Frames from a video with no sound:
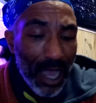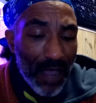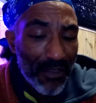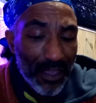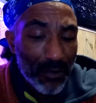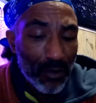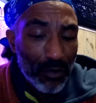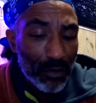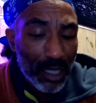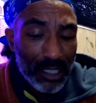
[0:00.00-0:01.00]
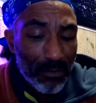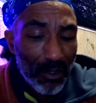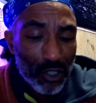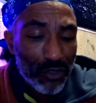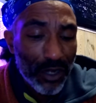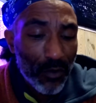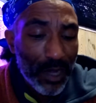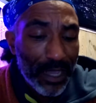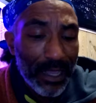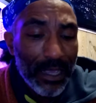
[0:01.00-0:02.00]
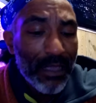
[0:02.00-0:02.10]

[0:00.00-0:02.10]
and they will sprout straight away.